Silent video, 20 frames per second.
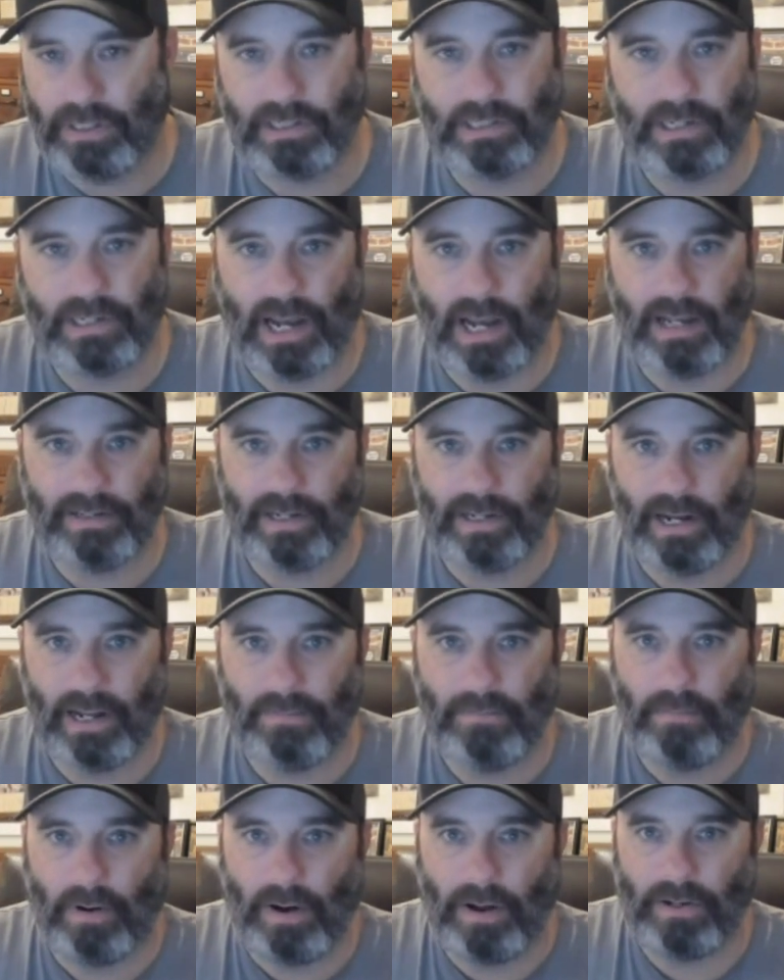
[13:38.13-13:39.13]
these guys, and I
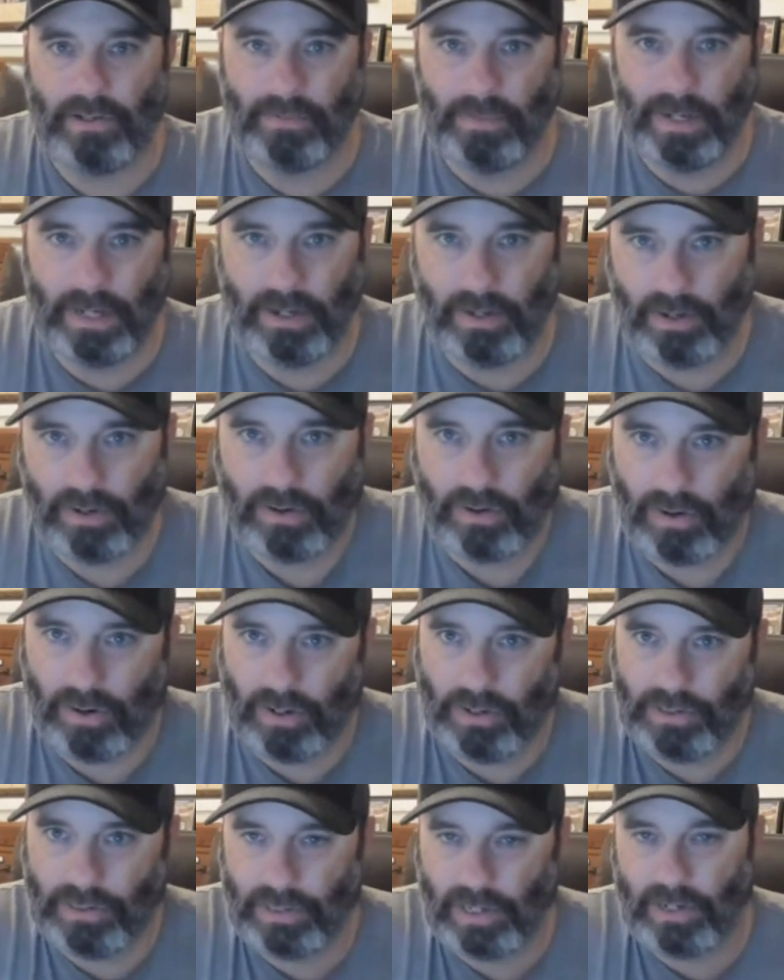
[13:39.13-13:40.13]
bought as many of their
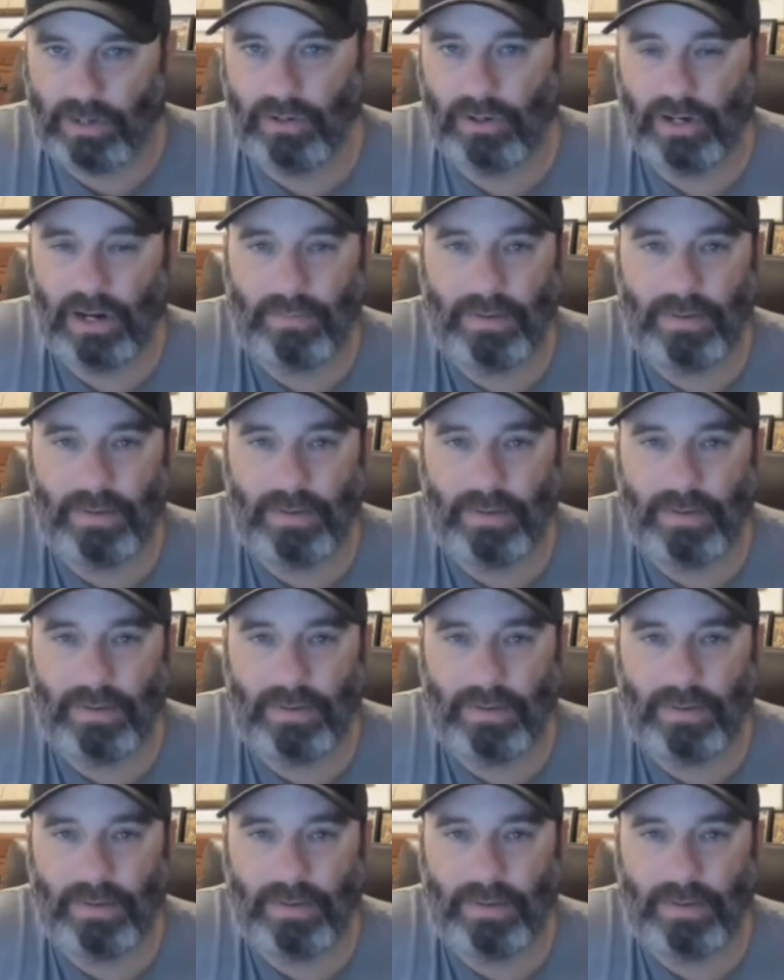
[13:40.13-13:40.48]
cards as I could.